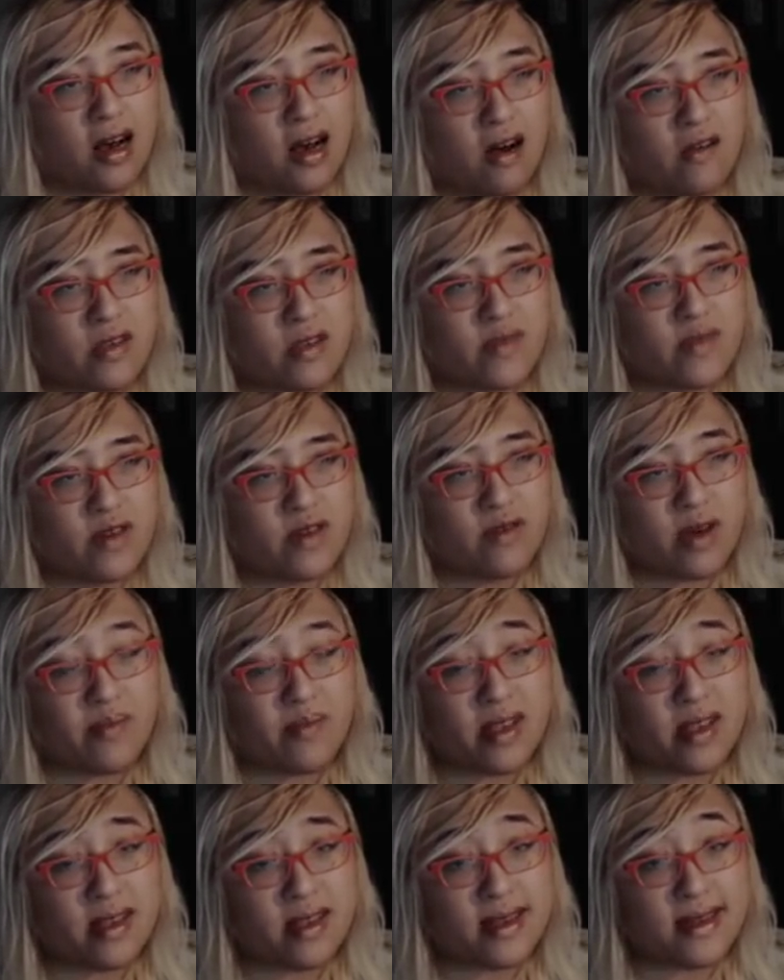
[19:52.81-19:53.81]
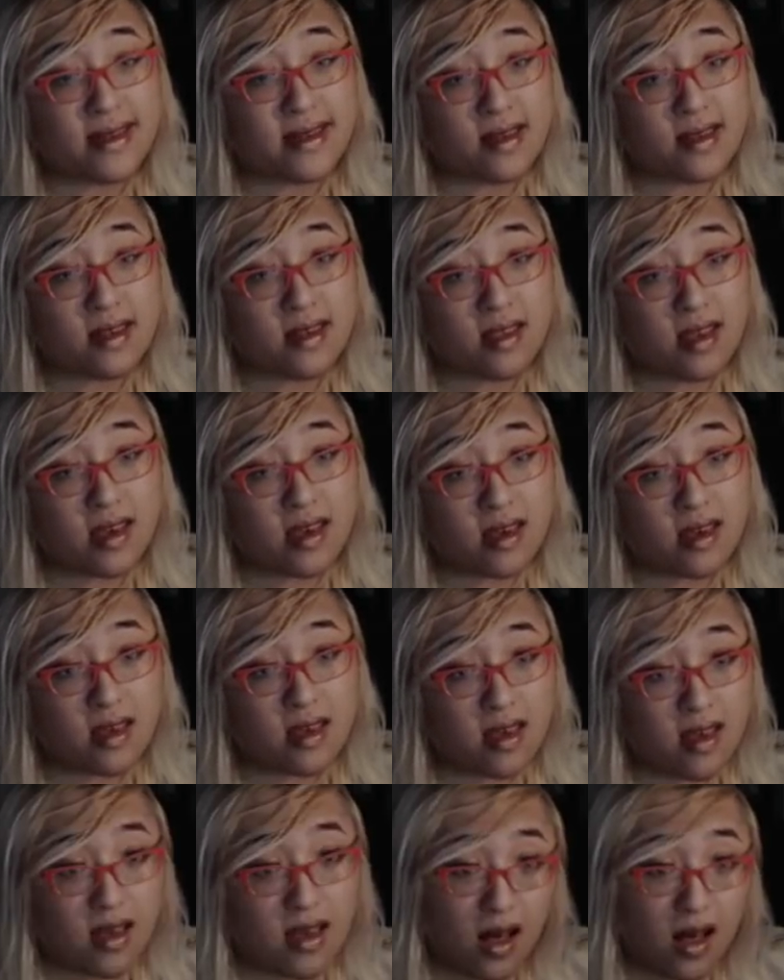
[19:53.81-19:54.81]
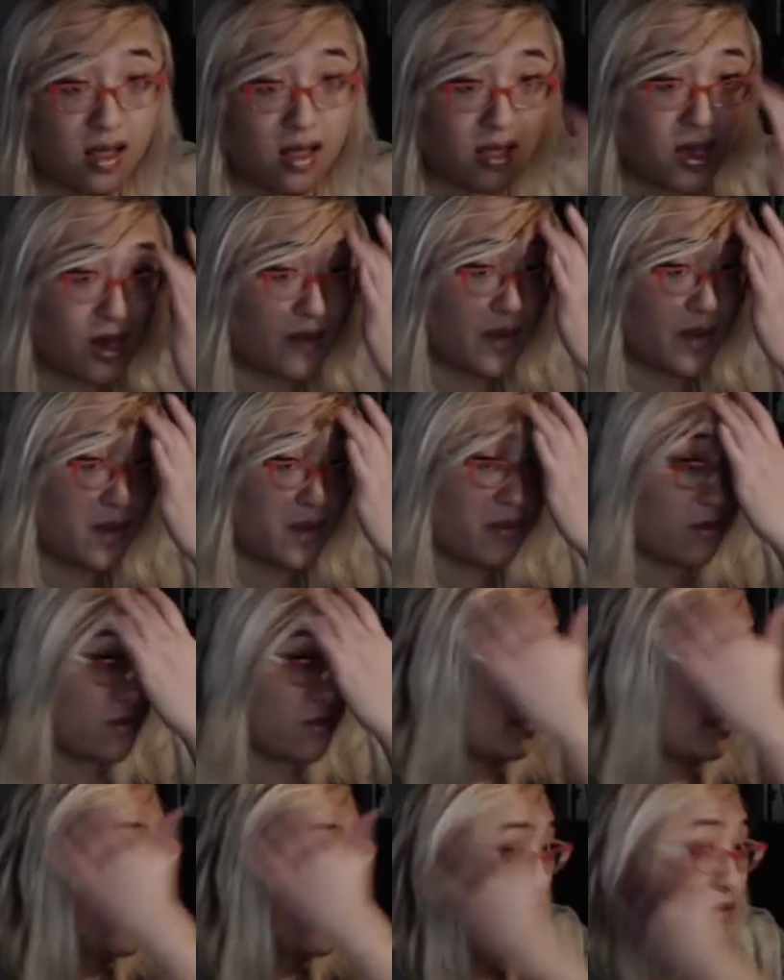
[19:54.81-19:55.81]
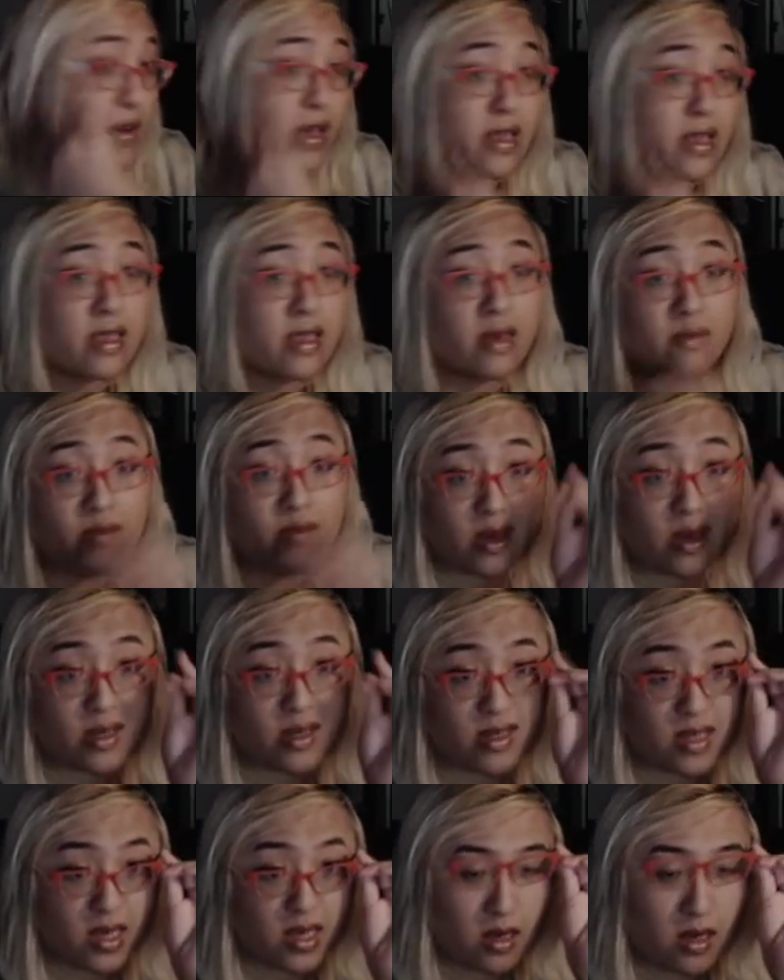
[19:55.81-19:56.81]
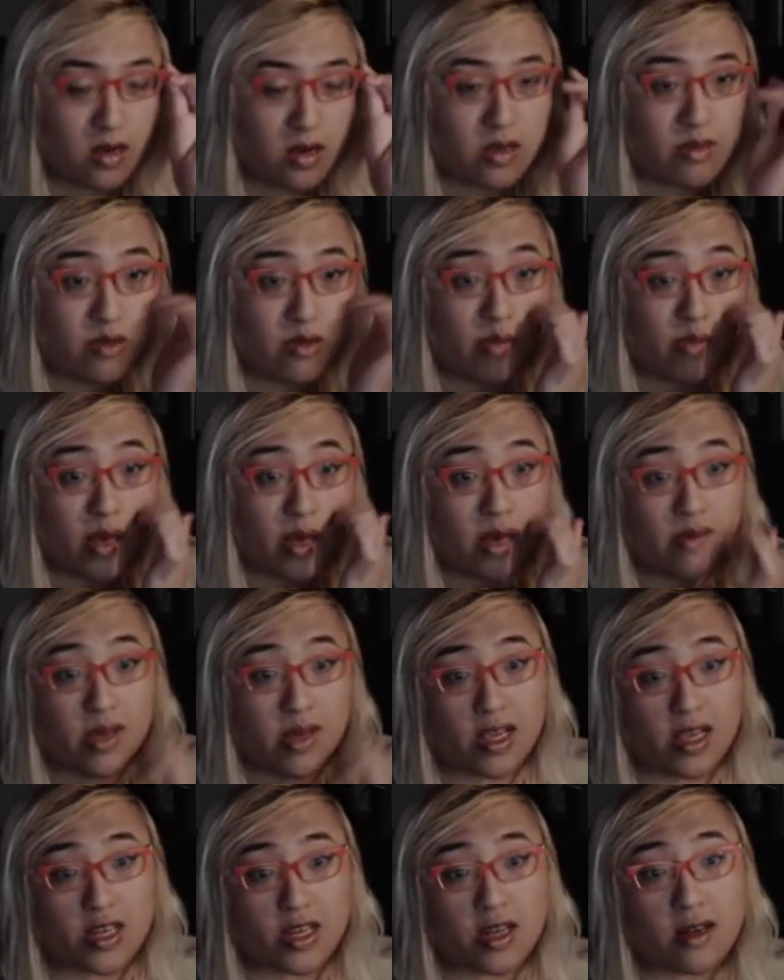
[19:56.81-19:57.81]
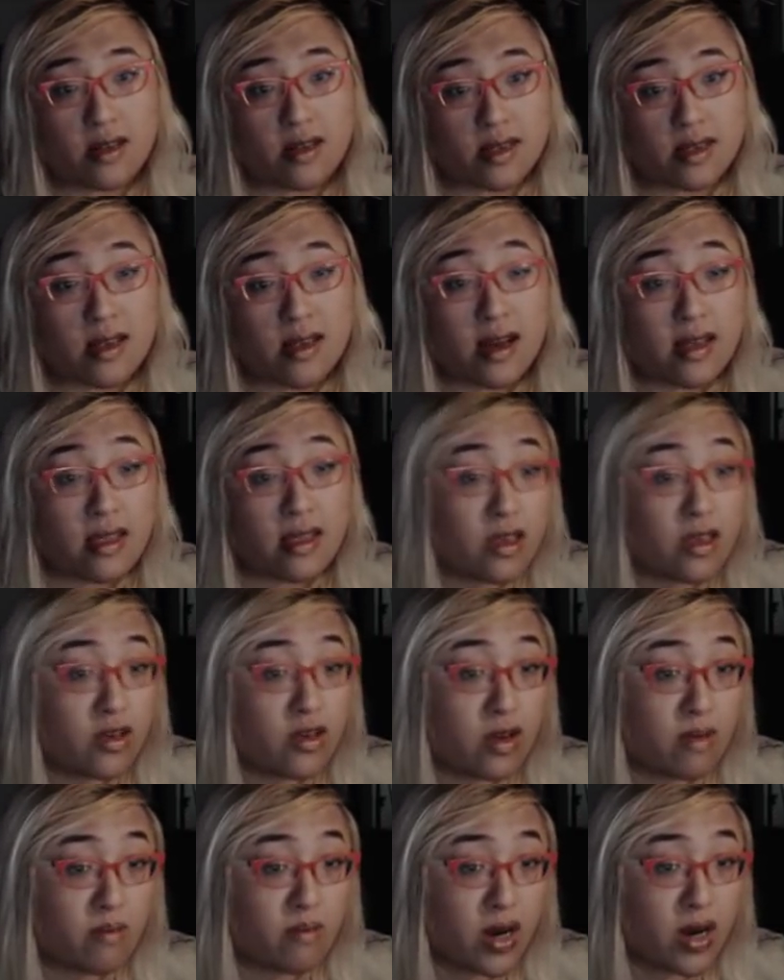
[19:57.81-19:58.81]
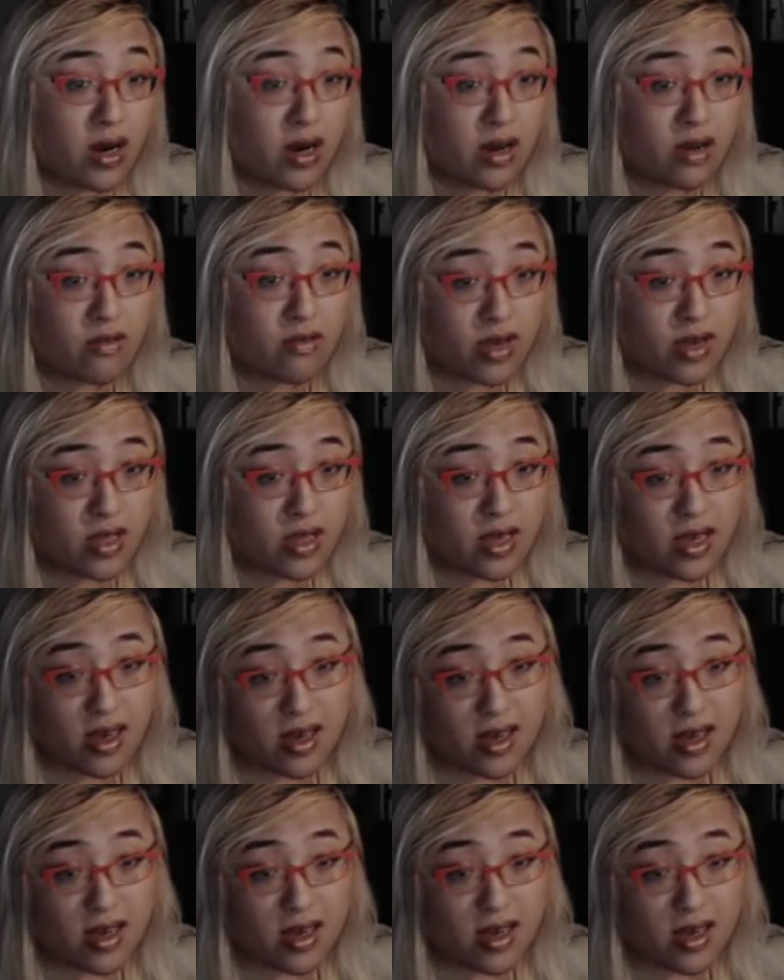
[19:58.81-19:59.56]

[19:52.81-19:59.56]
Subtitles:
Ultima weapons, like A lot of people never get them because like Ultimate Bahamut HL is not a thing you can pug really